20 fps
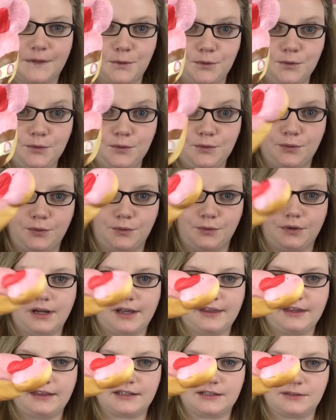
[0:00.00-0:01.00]
Ooh,
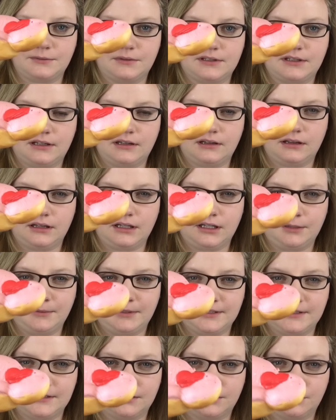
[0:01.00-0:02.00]
I think this one's a little
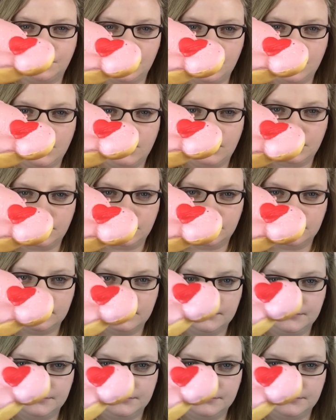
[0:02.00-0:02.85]
bit squishier.